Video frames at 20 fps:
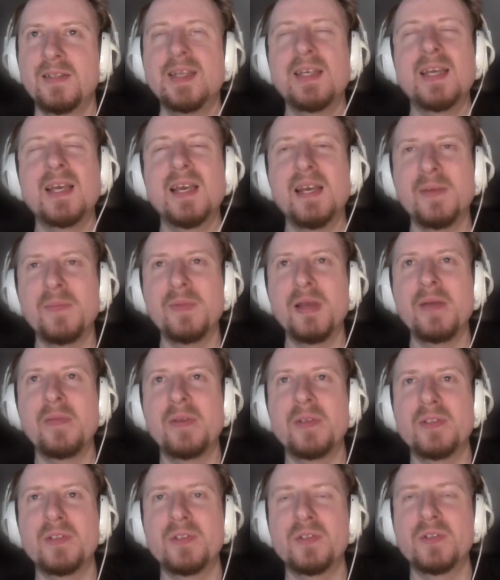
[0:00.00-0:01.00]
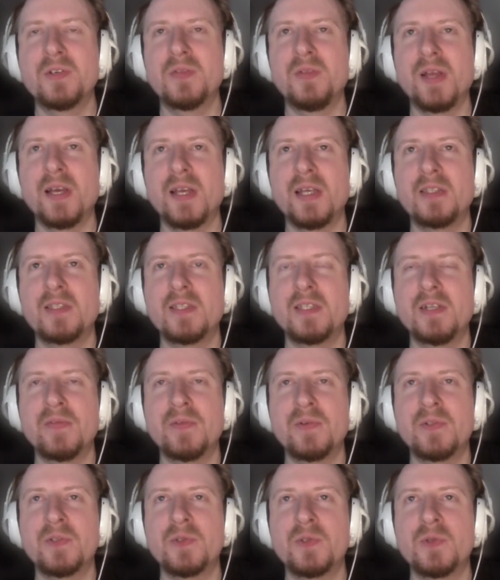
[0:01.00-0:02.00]
Yeah, maybe it's it's the
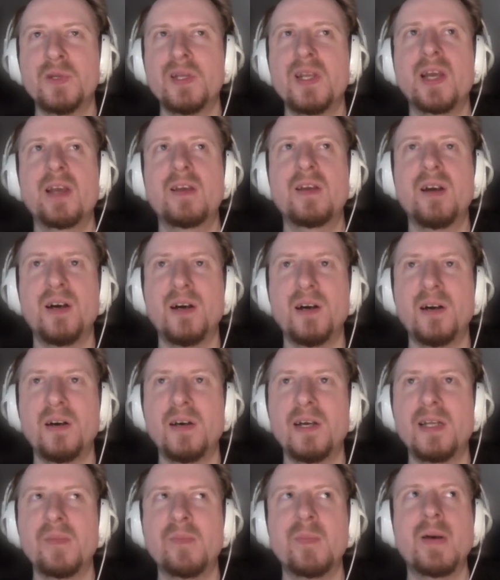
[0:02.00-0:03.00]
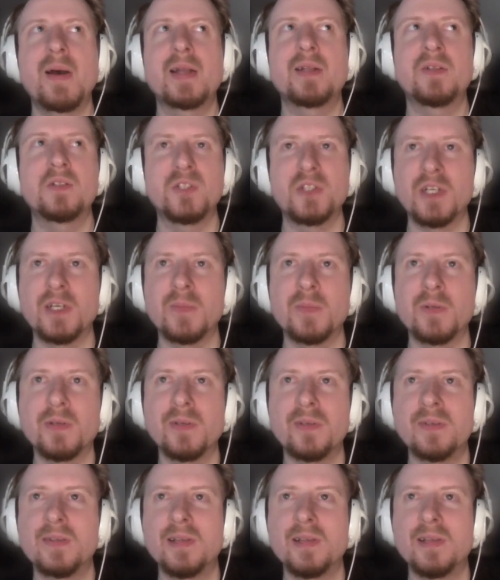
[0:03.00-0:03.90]
difference between a car and a battleship.